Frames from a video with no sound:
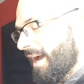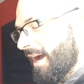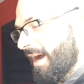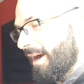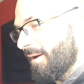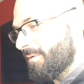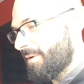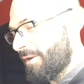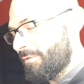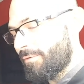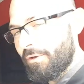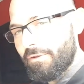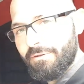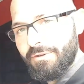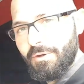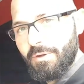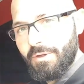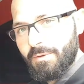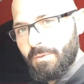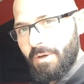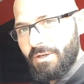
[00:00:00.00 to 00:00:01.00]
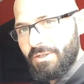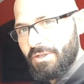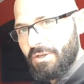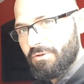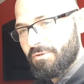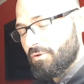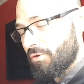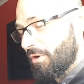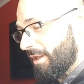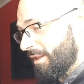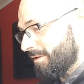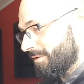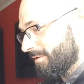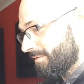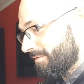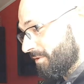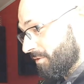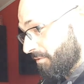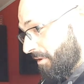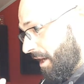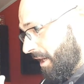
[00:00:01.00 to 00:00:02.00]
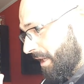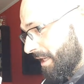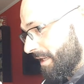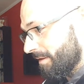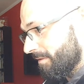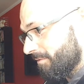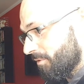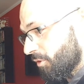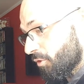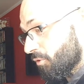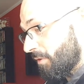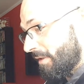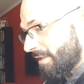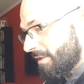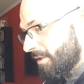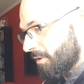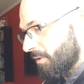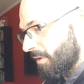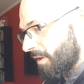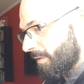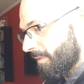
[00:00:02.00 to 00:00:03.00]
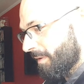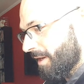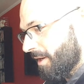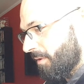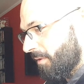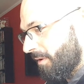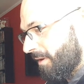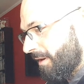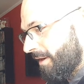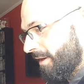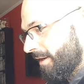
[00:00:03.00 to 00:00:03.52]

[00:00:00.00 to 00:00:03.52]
Uh, without further ado, let's watch the trailer to Rocky, or Creed 2. Here we go.